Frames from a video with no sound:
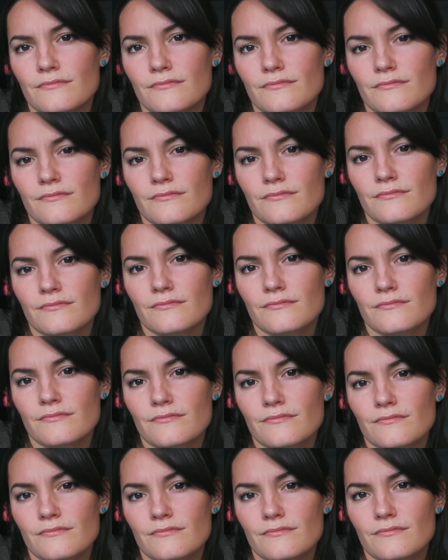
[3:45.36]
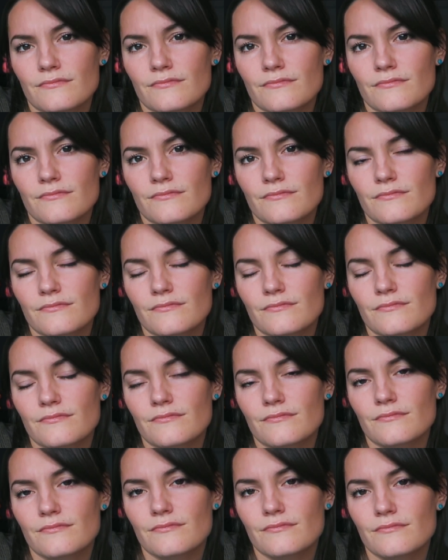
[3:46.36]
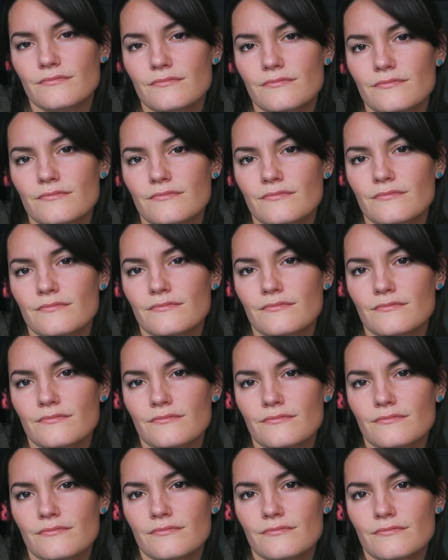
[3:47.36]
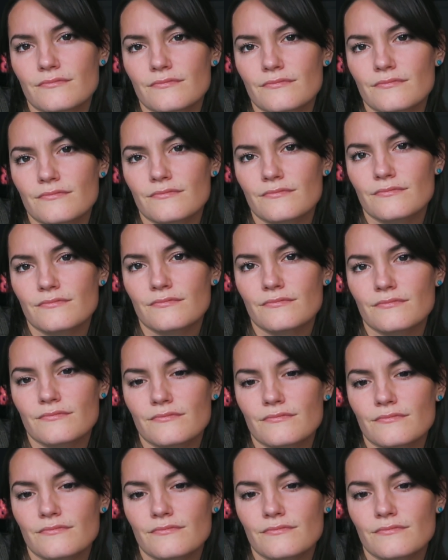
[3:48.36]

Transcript: (silent)